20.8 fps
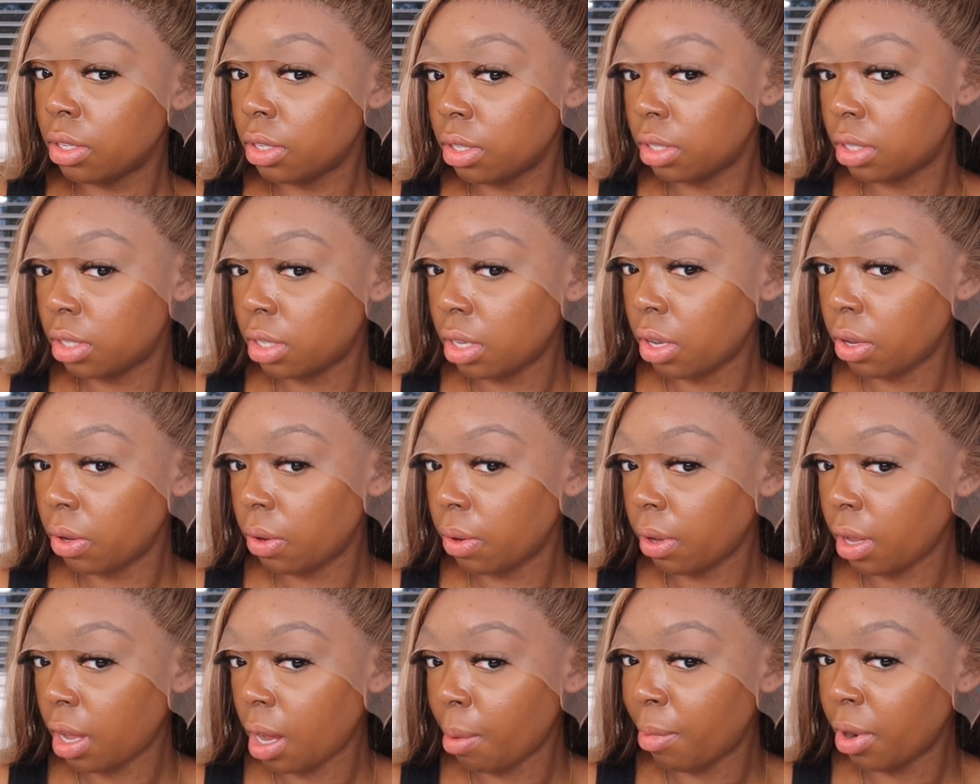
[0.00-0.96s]
So
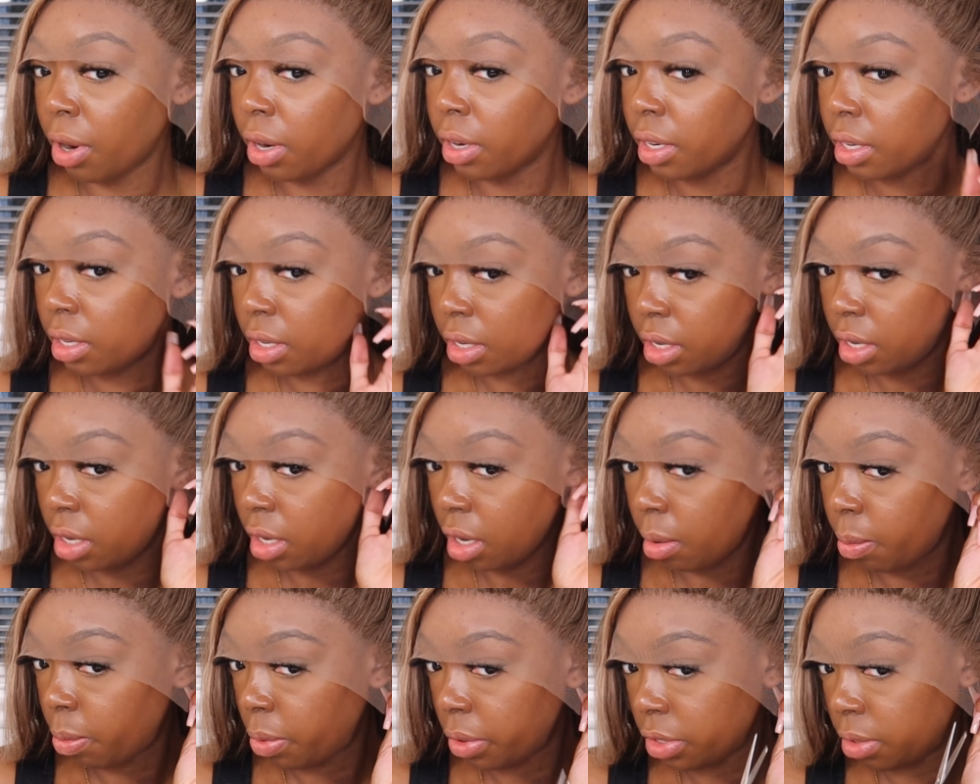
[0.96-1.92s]
I parted in an
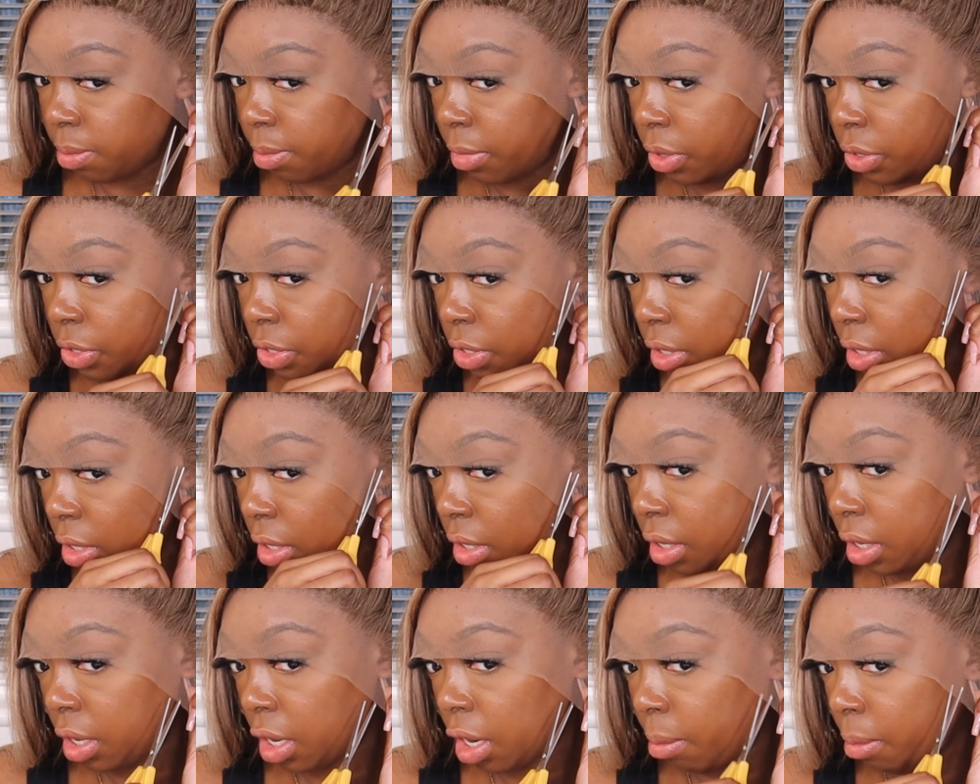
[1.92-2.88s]
upwards
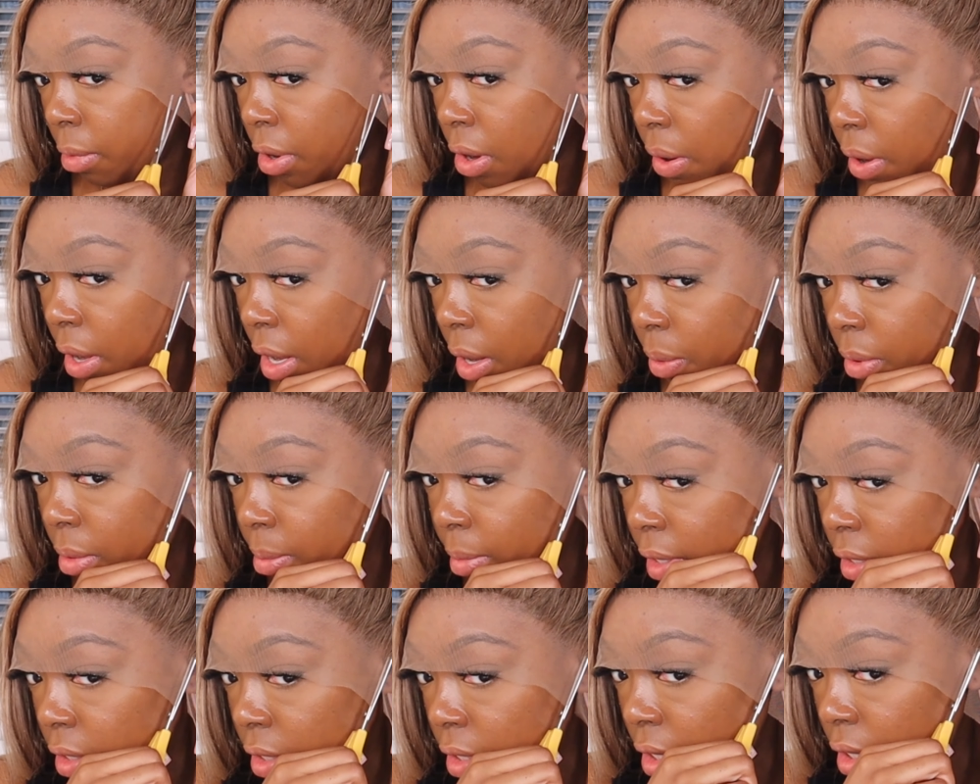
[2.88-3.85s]
motion. I'm going in with my
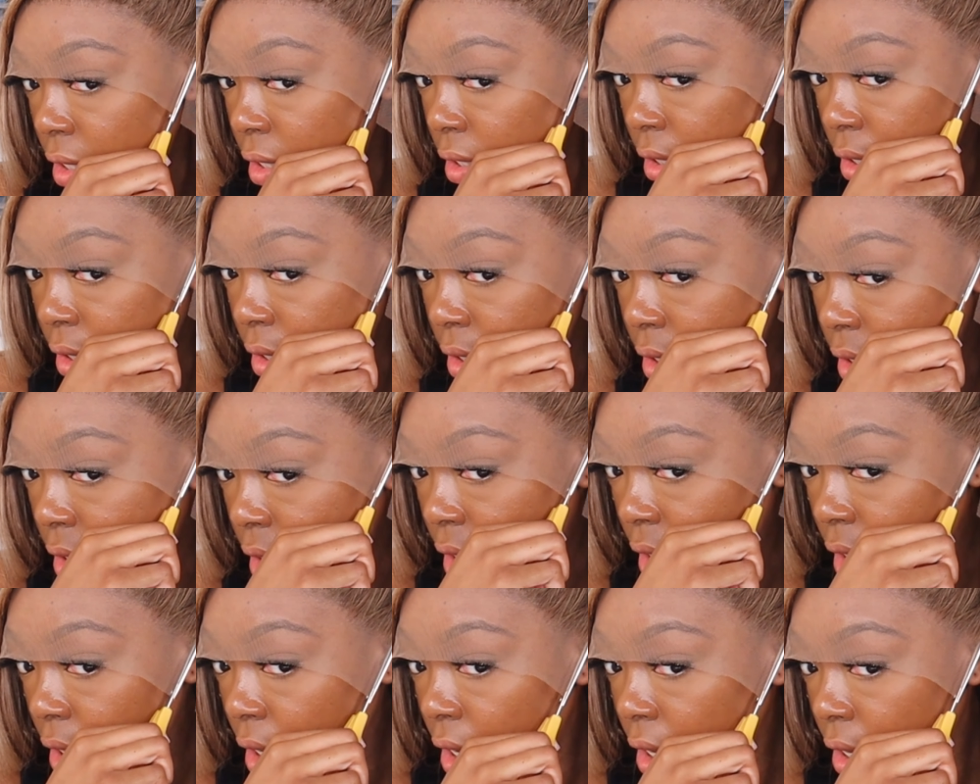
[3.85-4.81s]
scissors
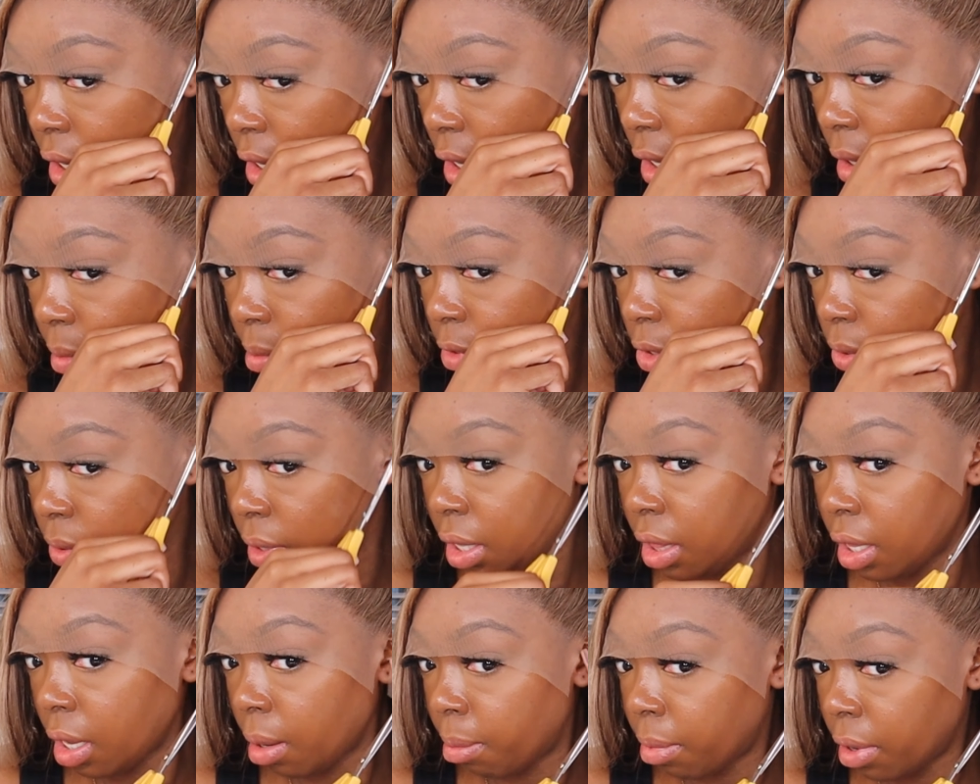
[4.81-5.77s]
and cutting in between
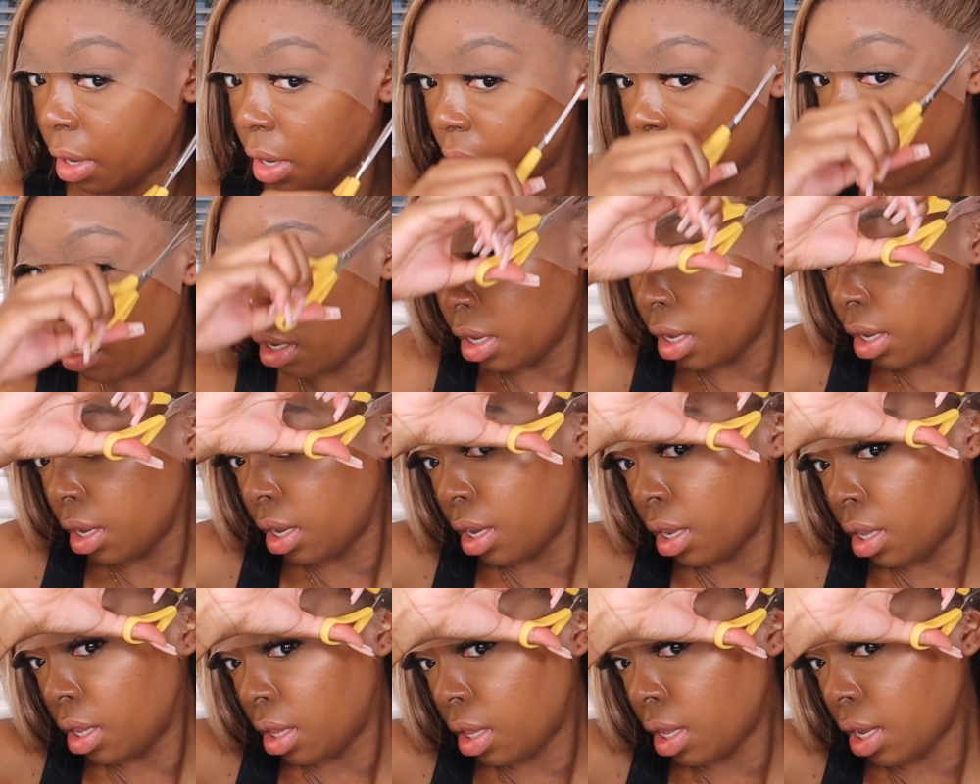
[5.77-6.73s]
that part
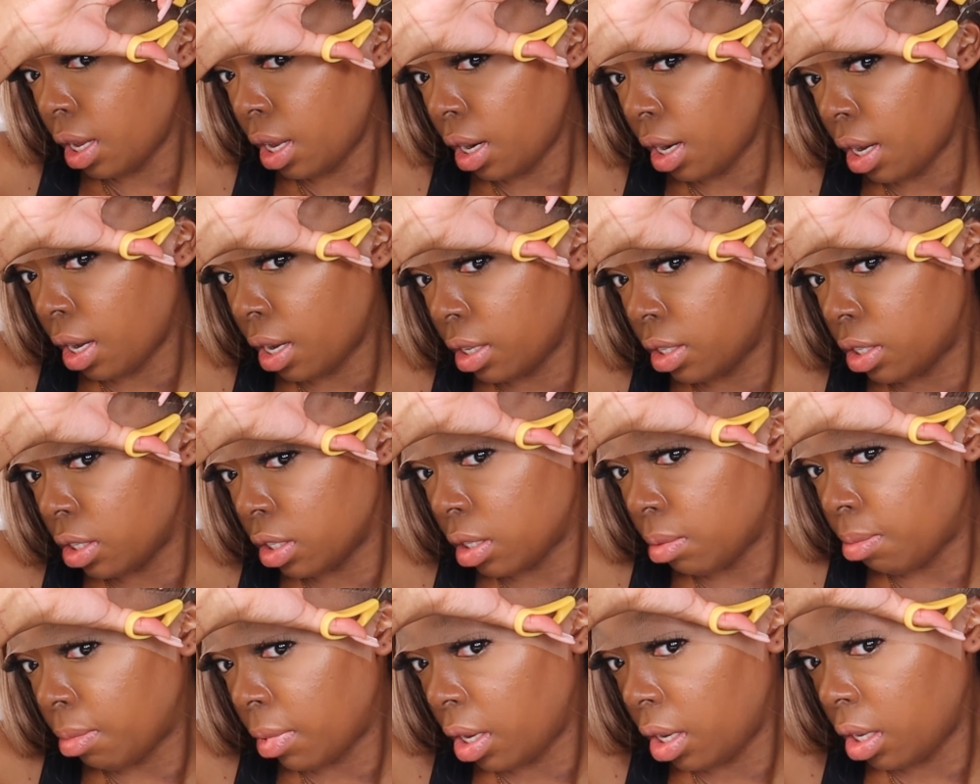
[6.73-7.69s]
that I
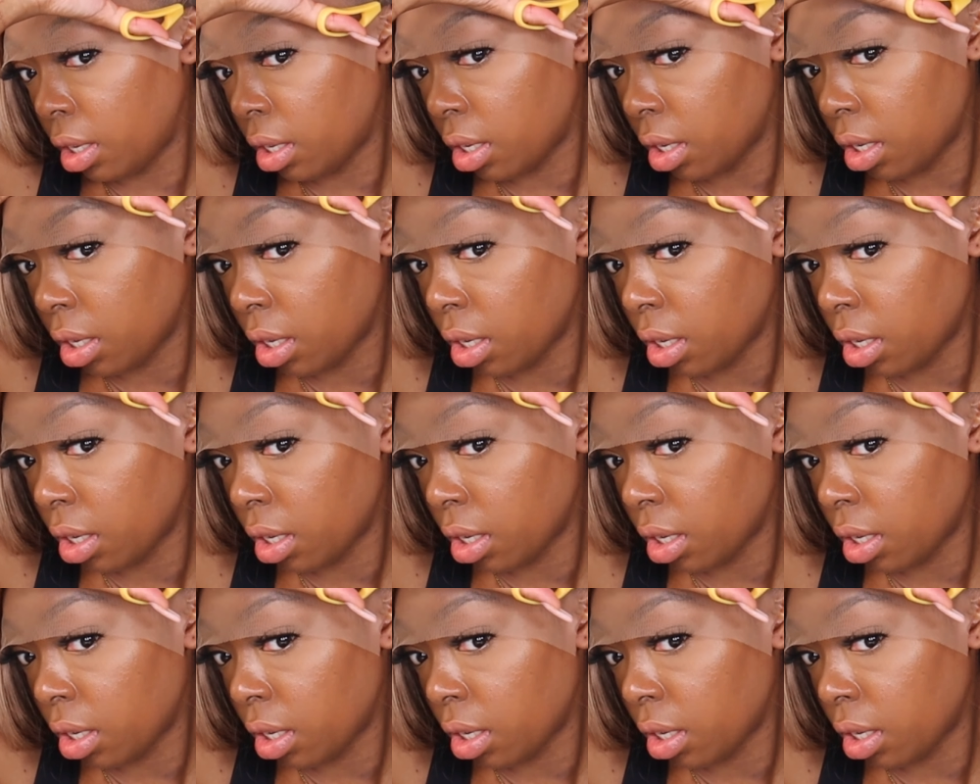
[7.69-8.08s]
just made.